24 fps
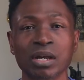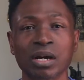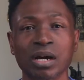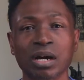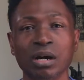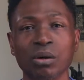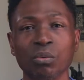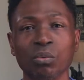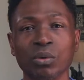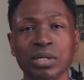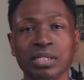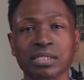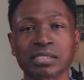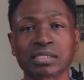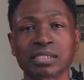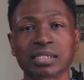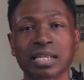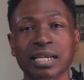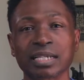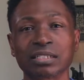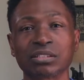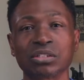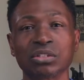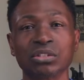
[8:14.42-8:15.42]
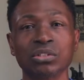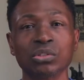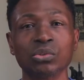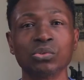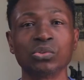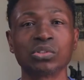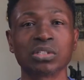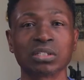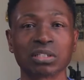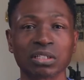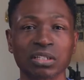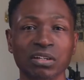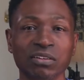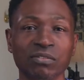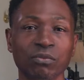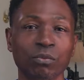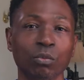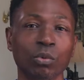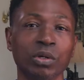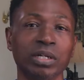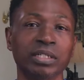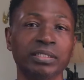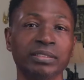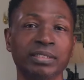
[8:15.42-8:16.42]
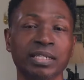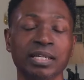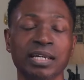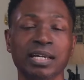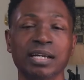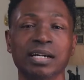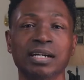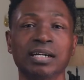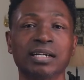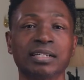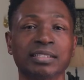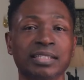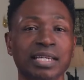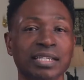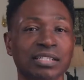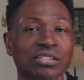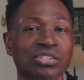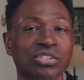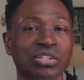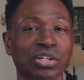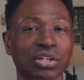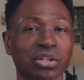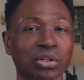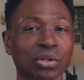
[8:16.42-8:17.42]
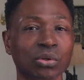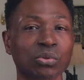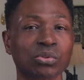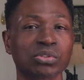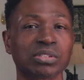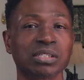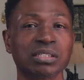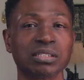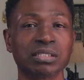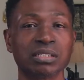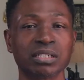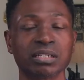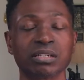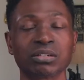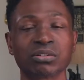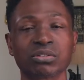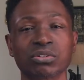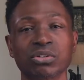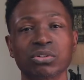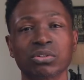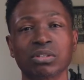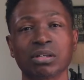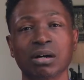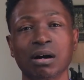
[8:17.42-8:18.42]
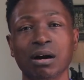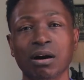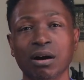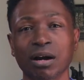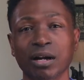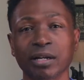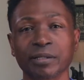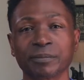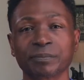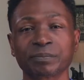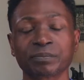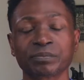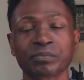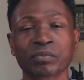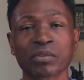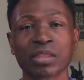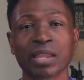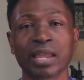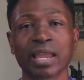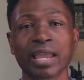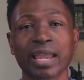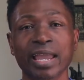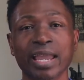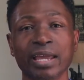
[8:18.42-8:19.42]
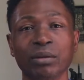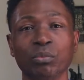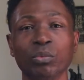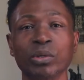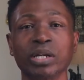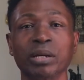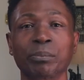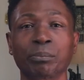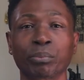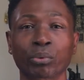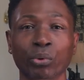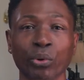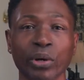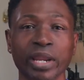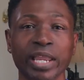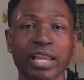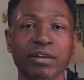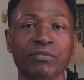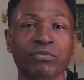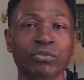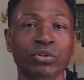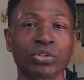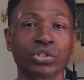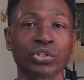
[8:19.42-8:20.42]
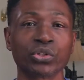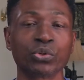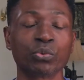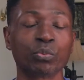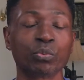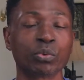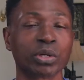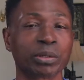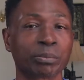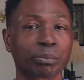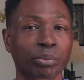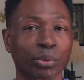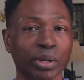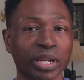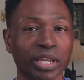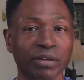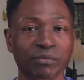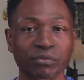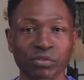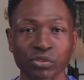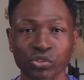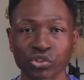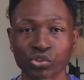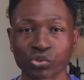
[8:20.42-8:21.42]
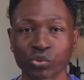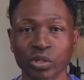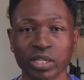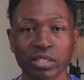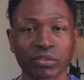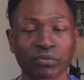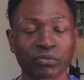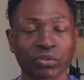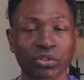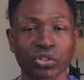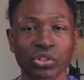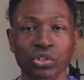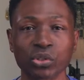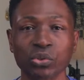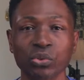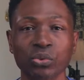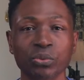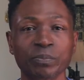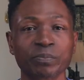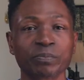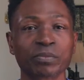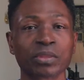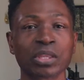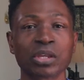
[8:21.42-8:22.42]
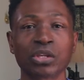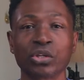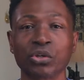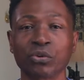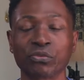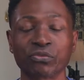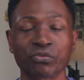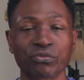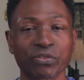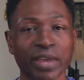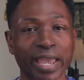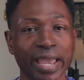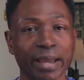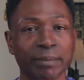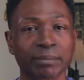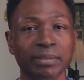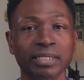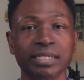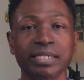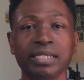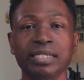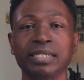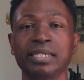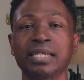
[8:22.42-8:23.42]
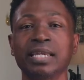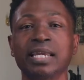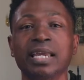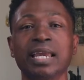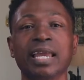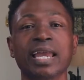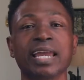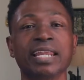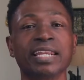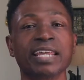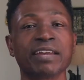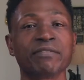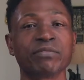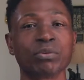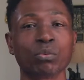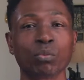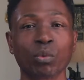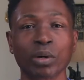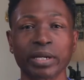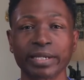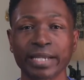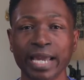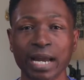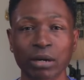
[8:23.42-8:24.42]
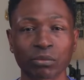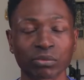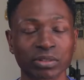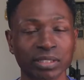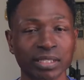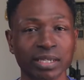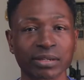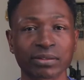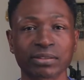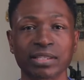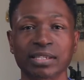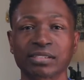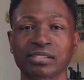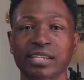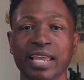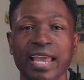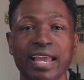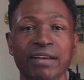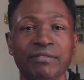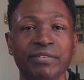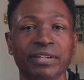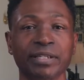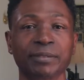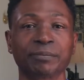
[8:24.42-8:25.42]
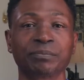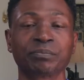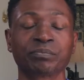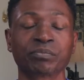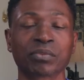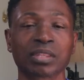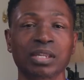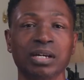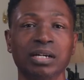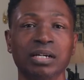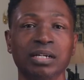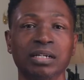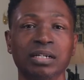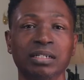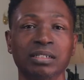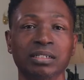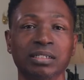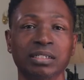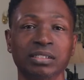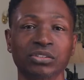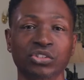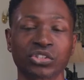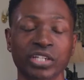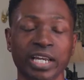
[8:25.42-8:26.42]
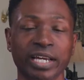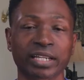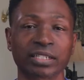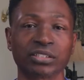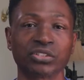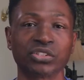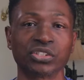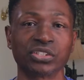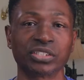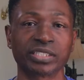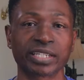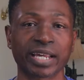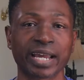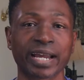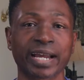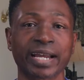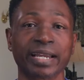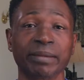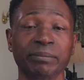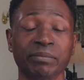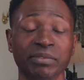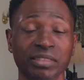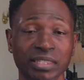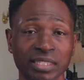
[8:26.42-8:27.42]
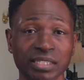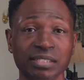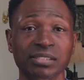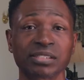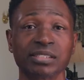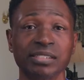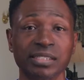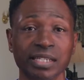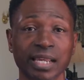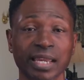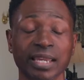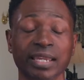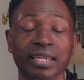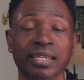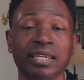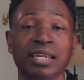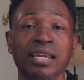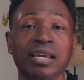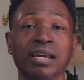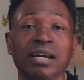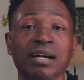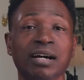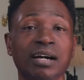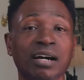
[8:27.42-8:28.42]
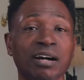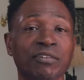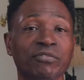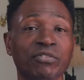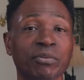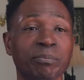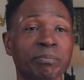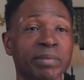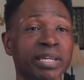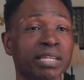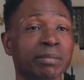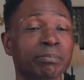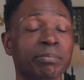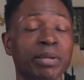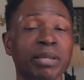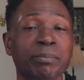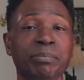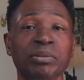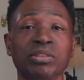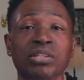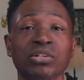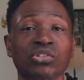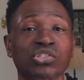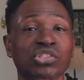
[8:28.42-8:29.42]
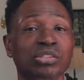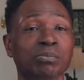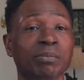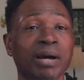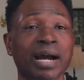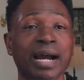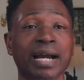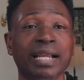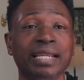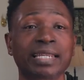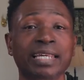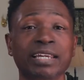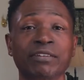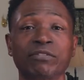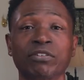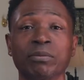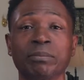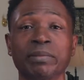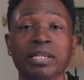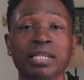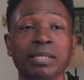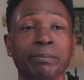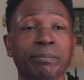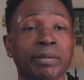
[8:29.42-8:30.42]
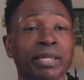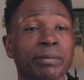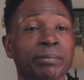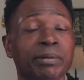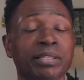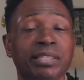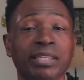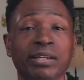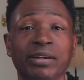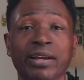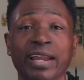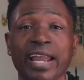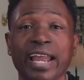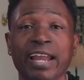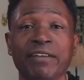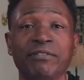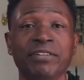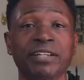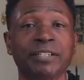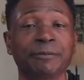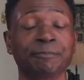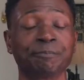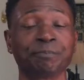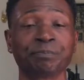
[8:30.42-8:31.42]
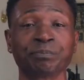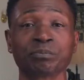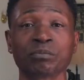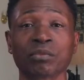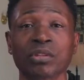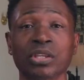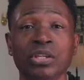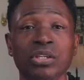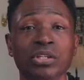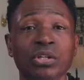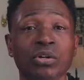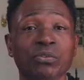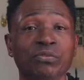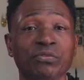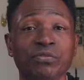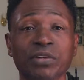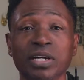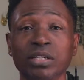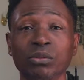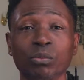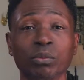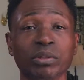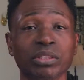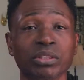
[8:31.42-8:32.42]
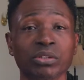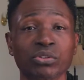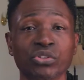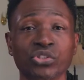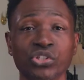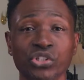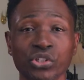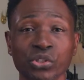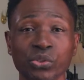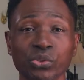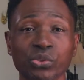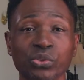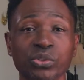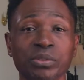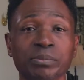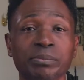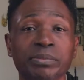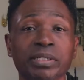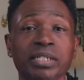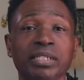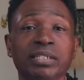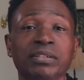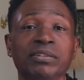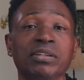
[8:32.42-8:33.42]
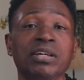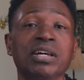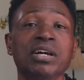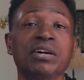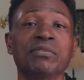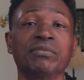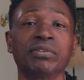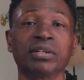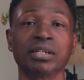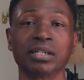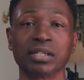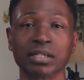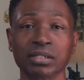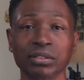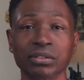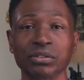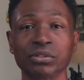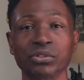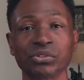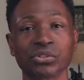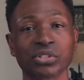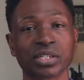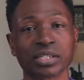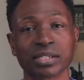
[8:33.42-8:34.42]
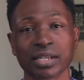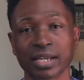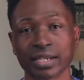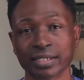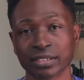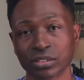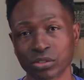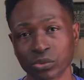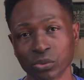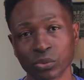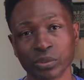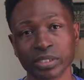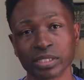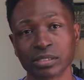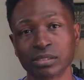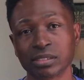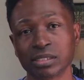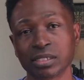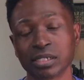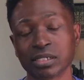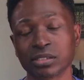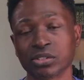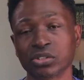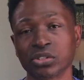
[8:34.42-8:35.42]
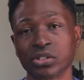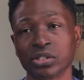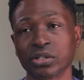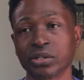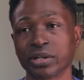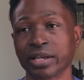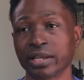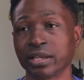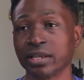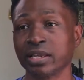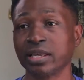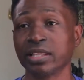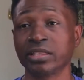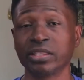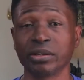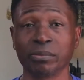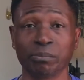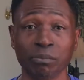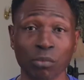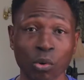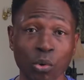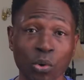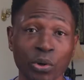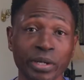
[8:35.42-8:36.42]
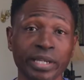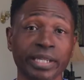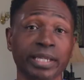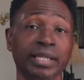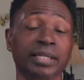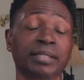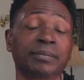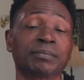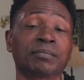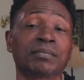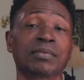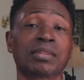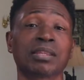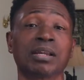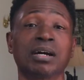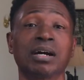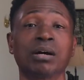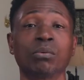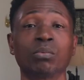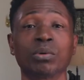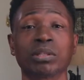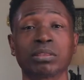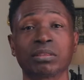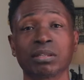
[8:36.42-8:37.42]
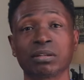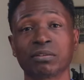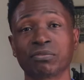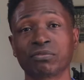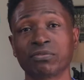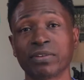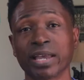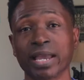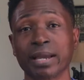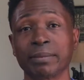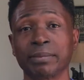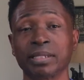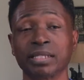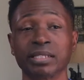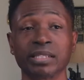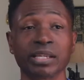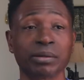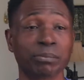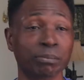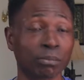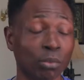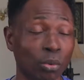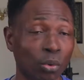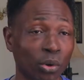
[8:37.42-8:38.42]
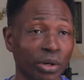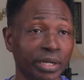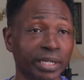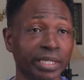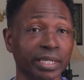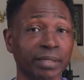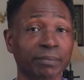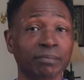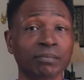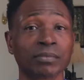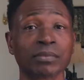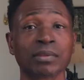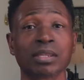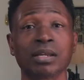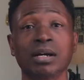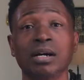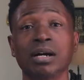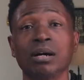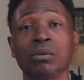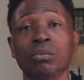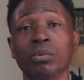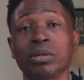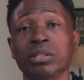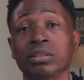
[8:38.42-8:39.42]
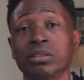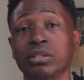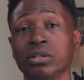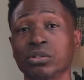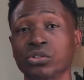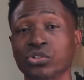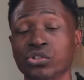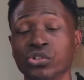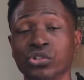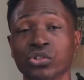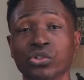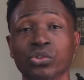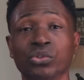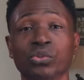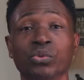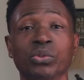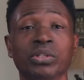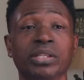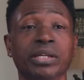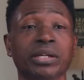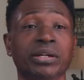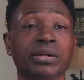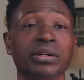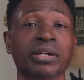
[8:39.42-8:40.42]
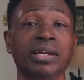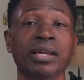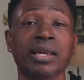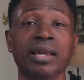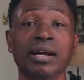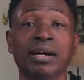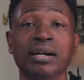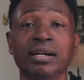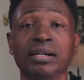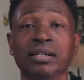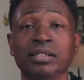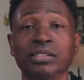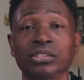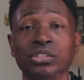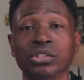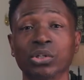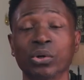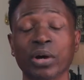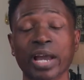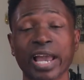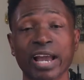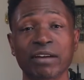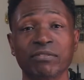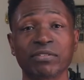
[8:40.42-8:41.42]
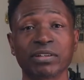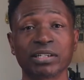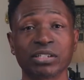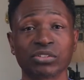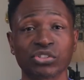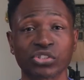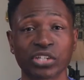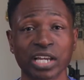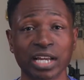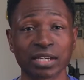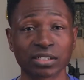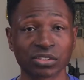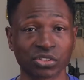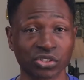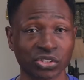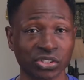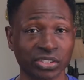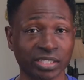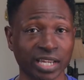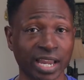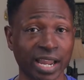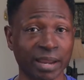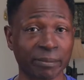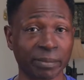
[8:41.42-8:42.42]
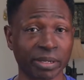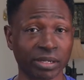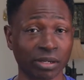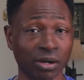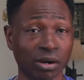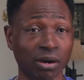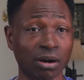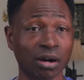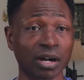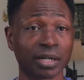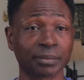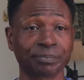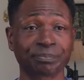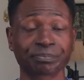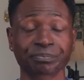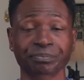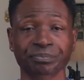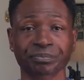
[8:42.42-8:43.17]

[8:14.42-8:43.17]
uh, what it's like to lose a loved one uh, that is close and dear to the heart. And we are praying for you. We're praying for strength for you, your family, and everyone out there that's having uh, a challenging time this day. Uh, for many people, they're smiling. For many people, they're having, you know, fun with their children. But for others, they're not doing such. They're, they're mourning uh, with their family. They're mourning uh, with their children. They're, uh, you know, having a challenging time in the heart